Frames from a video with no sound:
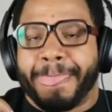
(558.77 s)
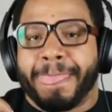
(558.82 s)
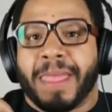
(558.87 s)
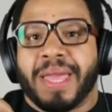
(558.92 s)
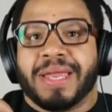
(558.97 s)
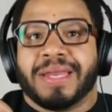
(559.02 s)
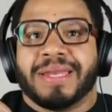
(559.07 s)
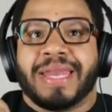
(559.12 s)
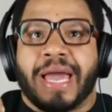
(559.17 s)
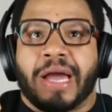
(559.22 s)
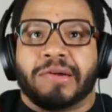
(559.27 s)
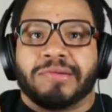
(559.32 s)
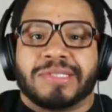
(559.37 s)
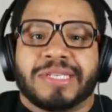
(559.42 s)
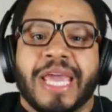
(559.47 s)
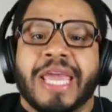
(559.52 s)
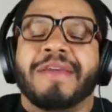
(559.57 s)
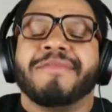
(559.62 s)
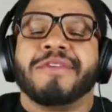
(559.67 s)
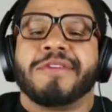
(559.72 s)
Now,
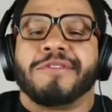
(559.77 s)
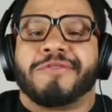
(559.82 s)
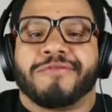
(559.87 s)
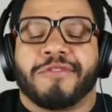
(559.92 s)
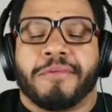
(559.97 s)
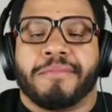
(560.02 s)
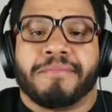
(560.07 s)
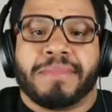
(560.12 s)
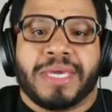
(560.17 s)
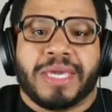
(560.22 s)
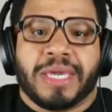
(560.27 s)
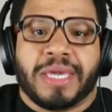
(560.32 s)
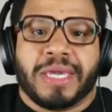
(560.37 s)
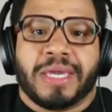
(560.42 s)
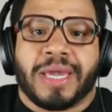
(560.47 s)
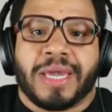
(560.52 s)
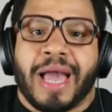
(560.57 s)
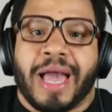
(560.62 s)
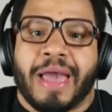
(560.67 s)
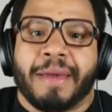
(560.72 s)
David, for me,
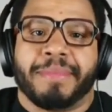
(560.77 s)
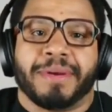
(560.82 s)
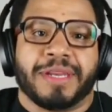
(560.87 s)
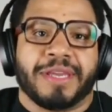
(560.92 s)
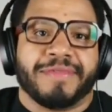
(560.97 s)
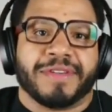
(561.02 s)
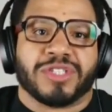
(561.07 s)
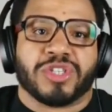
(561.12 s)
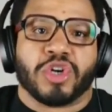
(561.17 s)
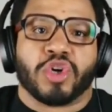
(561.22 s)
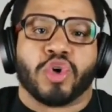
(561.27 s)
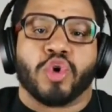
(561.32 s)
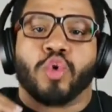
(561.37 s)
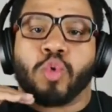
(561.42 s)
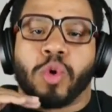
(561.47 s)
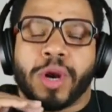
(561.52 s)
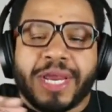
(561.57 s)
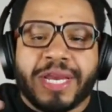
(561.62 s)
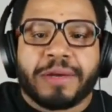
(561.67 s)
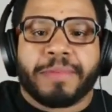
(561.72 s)
I believe is a
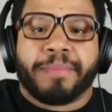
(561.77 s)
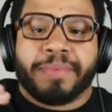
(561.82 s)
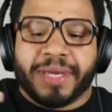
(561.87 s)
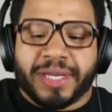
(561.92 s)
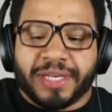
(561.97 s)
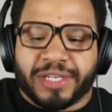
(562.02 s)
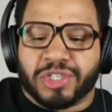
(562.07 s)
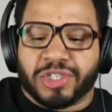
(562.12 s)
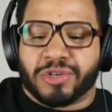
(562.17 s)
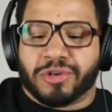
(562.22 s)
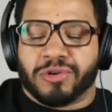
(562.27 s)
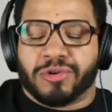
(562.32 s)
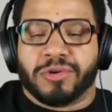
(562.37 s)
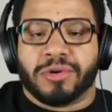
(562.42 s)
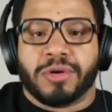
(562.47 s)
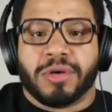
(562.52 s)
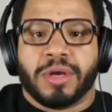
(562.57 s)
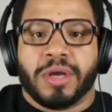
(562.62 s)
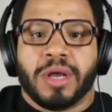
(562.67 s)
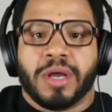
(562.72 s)
great picture
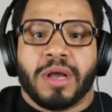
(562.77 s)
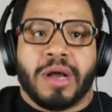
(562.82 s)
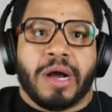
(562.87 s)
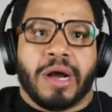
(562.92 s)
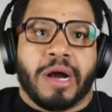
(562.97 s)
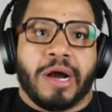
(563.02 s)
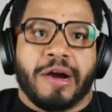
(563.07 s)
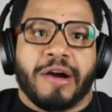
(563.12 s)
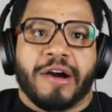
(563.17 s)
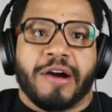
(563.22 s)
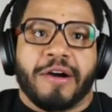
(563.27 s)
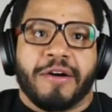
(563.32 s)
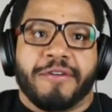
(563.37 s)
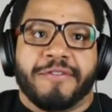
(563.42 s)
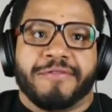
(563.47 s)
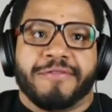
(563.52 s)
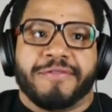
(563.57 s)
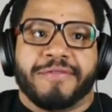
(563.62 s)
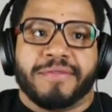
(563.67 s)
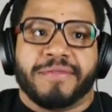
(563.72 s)

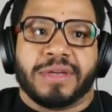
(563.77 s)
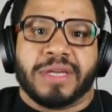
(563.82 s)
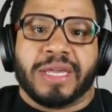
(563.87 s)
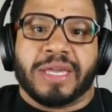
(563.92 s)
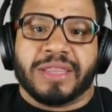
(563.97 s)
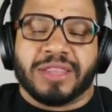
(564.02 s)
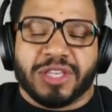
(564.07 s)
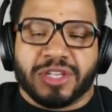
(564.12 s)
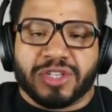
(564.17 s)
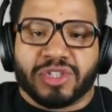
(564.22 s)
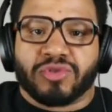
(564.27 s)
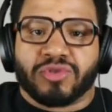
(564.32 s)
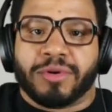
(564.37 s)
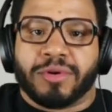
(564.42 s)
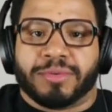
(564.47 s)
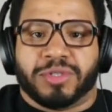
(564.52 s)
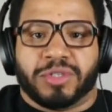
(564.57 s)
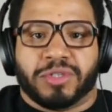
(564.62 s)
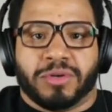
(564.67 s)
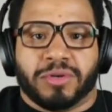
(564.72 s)
of in the
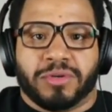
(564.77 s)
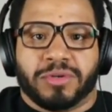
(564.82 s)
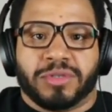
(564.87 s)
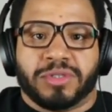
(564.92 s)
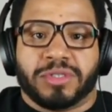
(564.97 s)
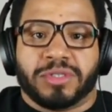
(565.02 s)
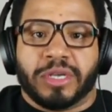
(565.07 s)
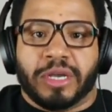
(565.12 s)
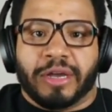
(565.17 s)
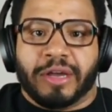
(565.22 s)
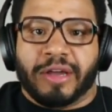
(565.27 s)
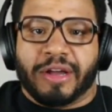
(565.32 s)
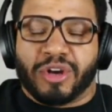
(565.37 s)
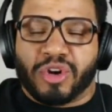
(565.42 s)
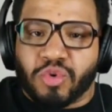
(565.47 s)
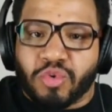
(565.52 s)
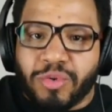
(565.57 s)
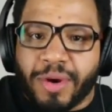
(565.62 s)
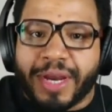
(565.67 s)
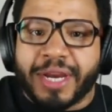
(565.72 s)
scriptures a
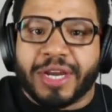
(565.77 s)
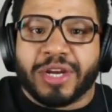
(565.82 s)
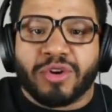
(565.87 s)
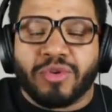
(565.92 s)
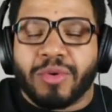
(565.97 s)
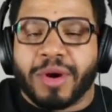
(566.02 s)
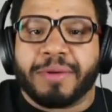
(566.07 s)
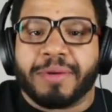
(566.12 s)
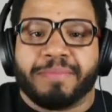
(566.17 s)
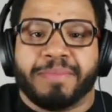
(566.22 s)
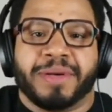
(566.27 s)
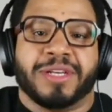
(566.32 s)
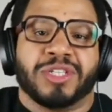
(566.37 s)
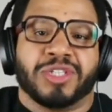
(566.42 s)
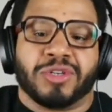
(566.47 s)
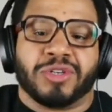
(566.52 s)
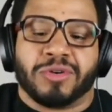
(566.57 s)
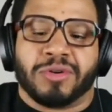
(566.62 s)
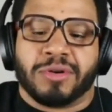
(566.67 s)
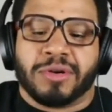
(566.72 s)
great great
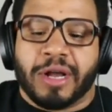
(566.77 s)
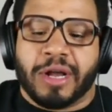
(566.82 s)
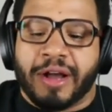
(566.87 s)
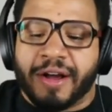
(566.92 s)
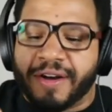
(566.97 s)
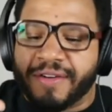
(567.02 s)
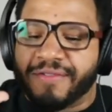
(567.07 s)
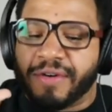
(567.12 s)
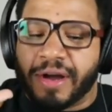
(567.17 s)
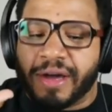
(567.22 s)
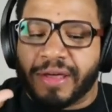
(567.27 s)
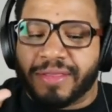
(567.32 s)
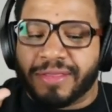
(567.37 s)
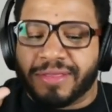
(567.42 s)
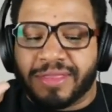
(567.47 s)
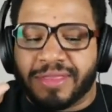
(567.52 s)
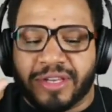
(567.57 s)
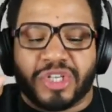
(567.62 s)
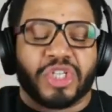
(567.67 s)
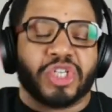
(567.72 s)
picture of
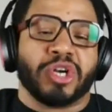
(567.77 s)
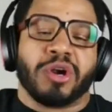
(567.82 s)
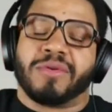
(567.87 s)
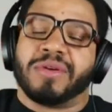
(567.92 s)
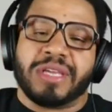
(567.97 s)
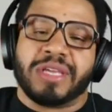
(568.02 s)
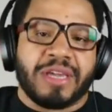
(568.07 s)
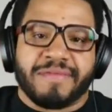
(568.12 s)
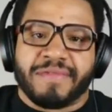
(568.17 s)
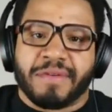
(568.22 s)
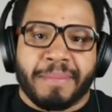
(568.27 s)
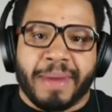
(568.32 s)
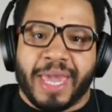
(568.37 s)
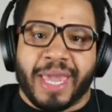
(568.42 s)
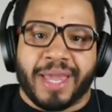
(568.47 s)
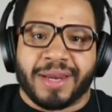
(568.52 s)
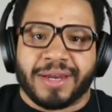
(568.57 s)
the journey of a man.